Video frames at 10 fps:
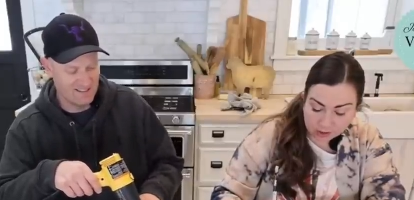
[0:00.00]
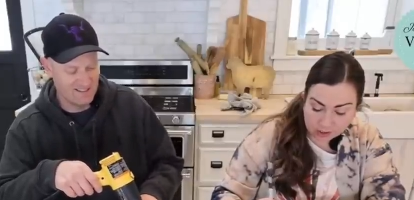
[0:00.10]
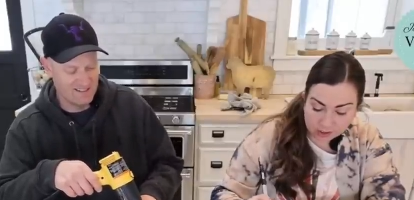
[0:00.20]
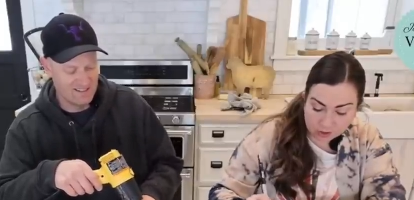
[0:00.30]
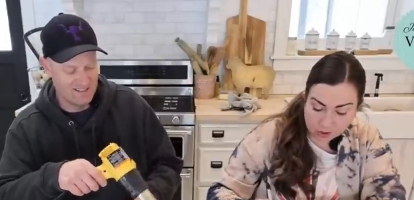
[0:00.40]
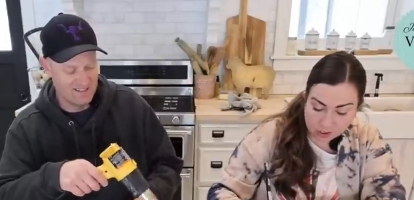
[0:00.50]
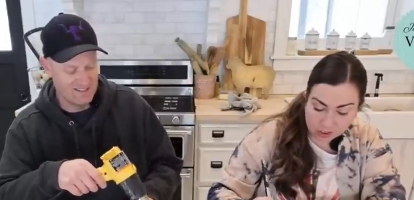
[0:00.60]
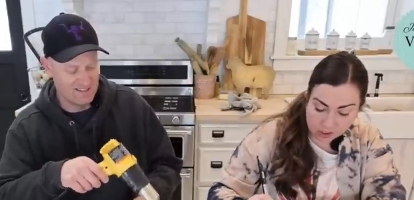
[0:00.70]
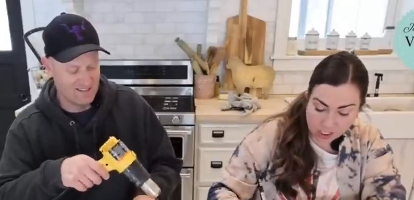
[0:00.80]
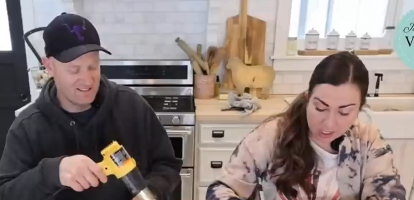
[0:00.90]
Speaker 1: It took a
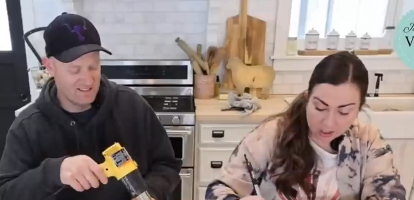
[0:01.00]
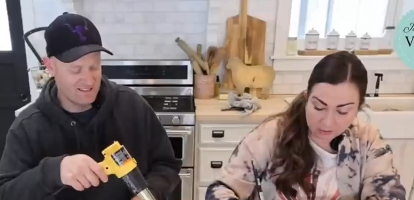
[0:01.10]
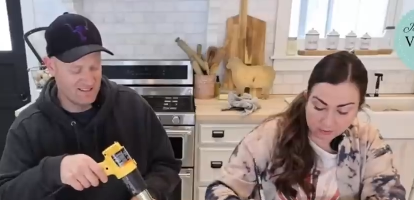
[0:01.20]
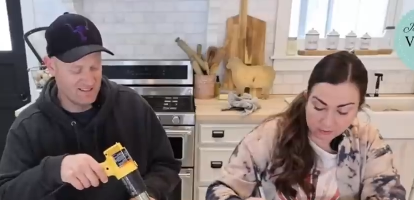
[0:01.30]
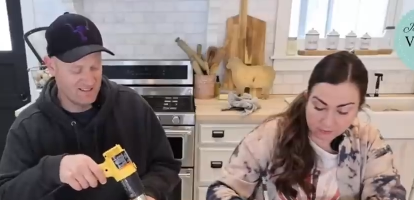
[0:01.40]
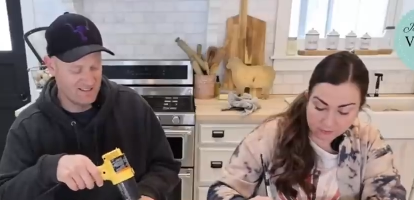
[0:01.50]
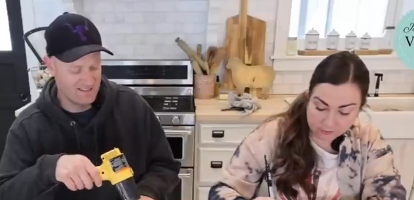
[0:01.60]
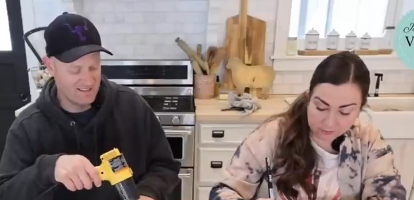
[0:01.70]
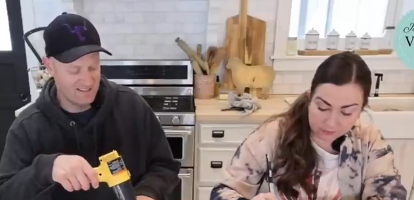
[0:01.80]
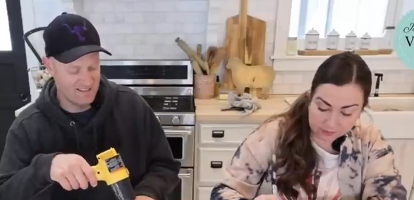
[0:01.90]
lot of
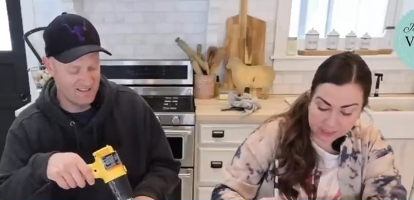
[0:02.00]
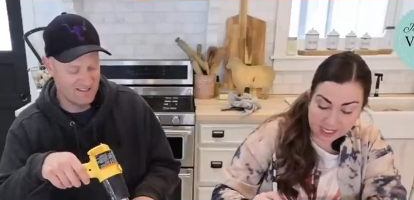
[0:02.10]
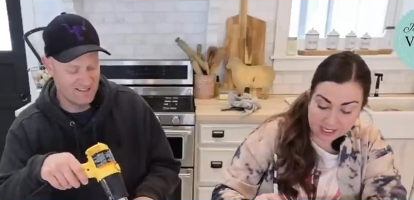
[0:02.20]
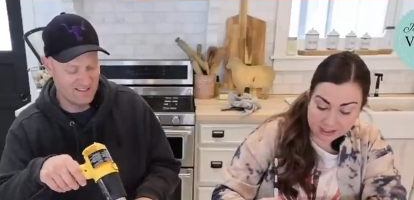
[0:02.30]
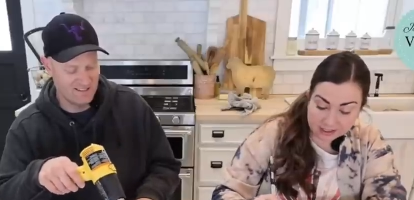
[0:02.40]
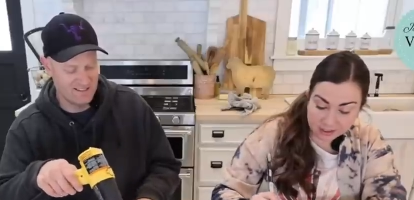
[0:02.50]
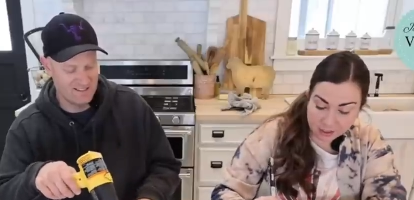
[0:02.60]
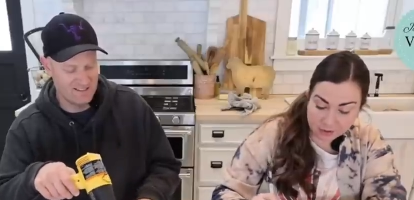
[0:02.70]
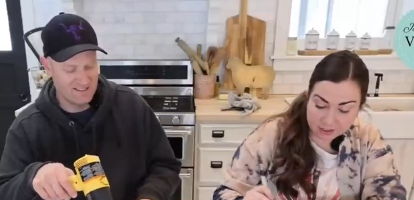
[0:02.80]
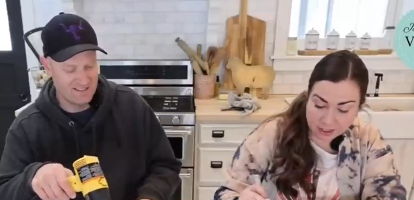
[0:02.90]
things. You
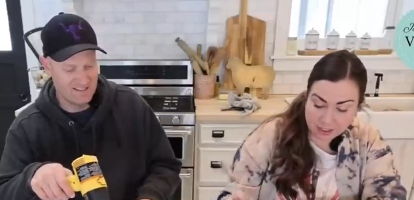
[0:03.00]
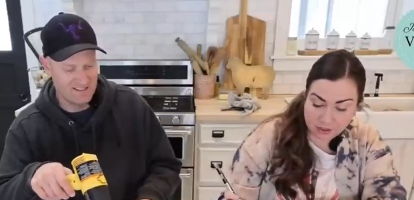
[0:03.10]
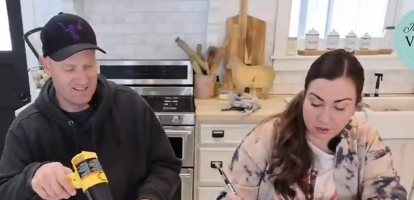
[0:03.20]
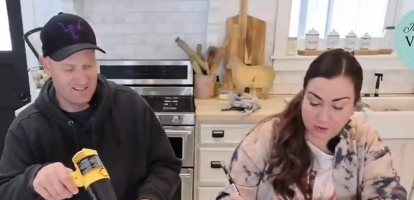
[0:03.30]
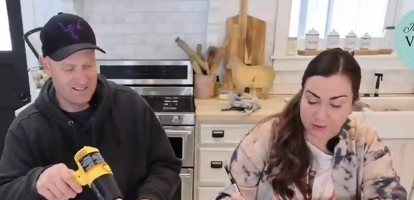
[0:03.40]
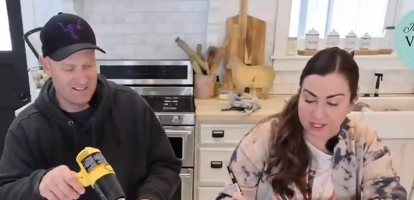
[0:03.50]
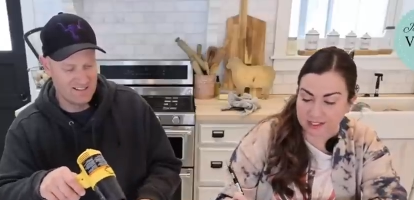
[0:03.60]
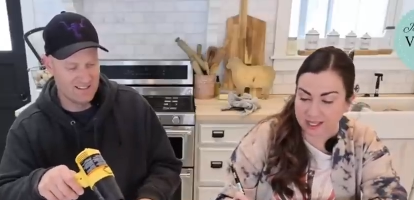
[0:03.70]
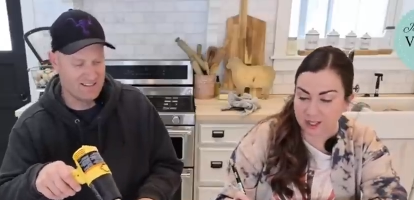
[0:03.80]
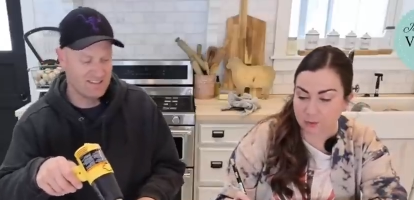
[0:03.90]
know, sometimes you know when they
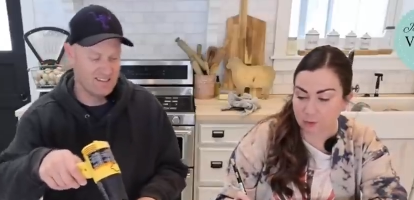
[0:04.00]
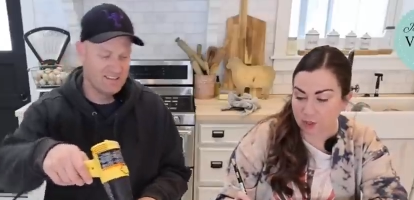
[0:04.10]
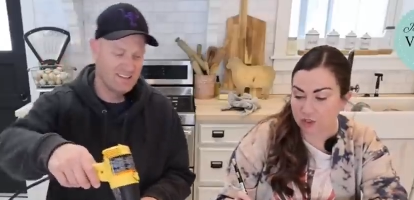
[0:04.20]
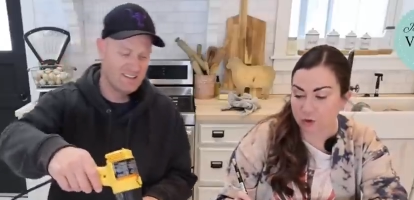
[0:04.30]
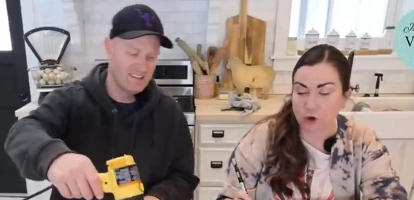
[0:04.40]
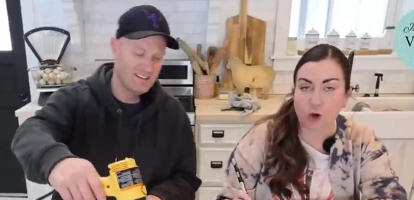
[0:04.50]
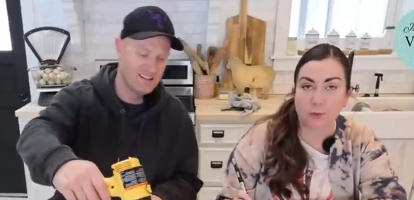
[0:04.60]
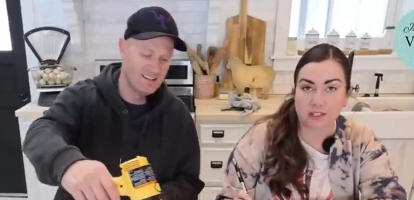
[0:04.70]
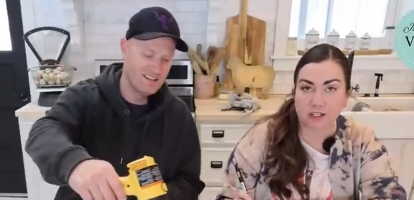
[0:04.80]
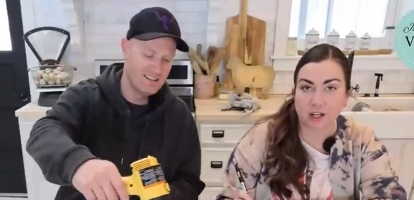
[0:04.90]
say that when one door
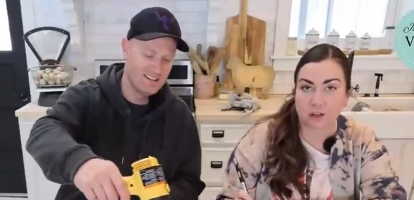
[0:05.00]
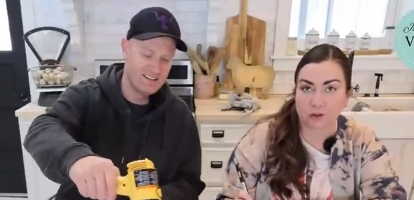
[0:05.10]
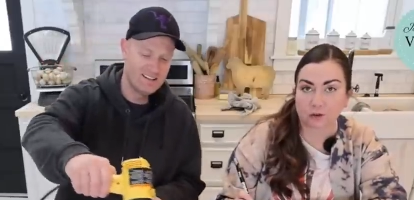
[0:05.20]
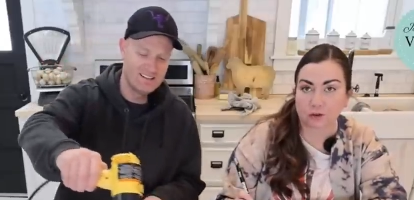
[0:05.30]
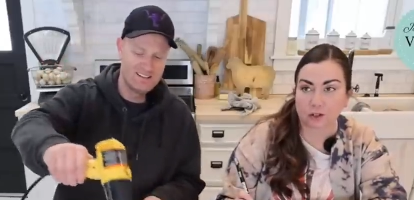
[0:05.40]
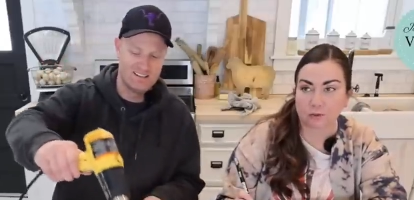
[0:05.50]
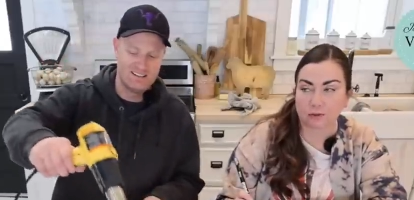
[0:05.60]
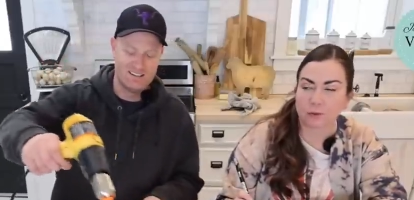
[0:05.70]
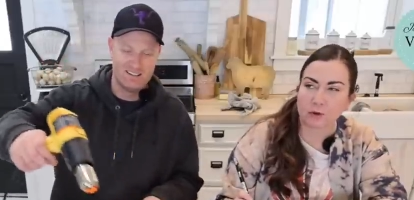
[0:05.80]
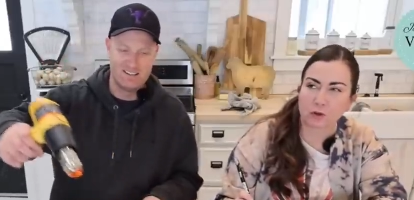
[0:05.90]
opens, another door when
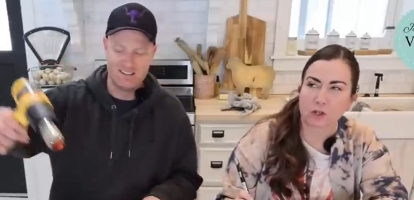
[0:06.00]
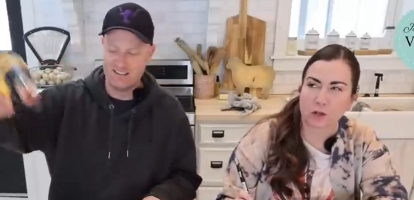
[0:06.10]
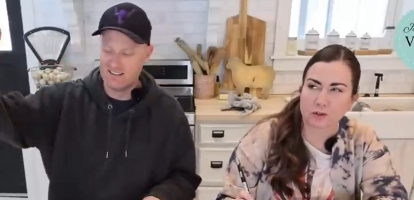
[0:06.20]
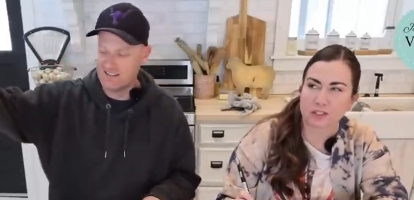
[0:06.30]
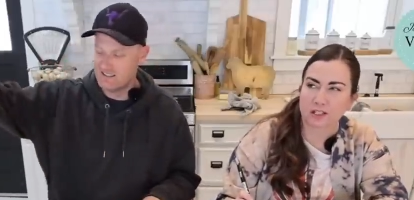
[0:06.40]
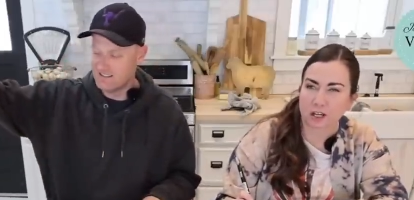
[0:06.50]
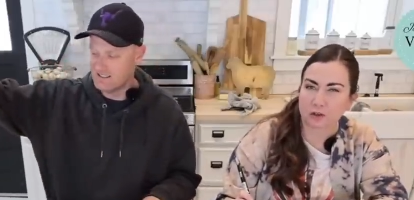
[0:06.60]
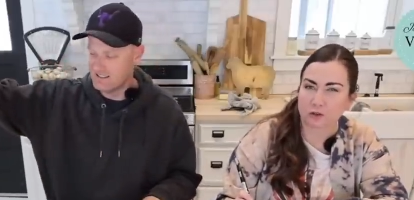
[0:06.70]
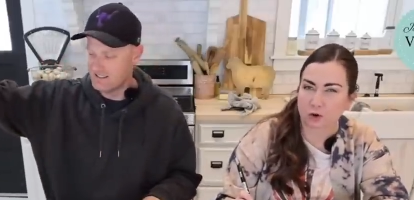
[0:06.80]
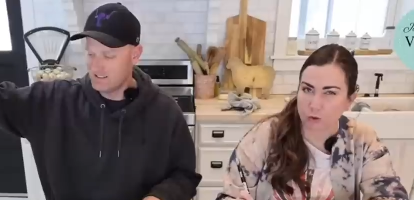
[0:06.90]
one door closes, another
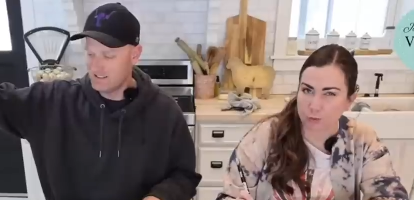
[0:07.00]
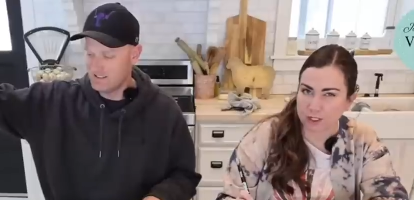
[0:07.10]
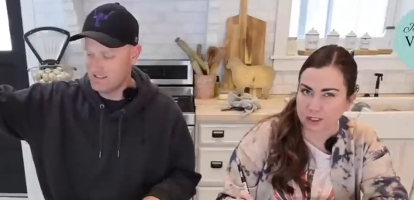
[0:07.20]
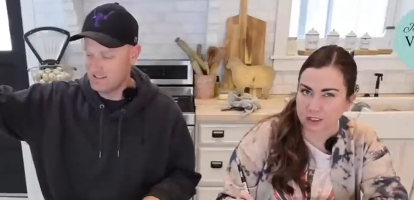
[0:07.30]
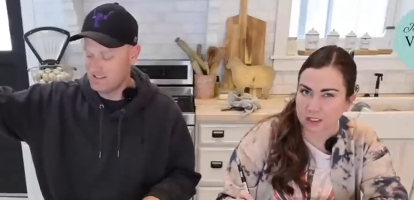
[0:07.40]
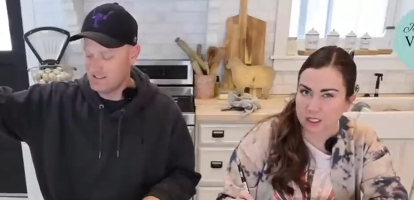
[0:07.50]
door opens.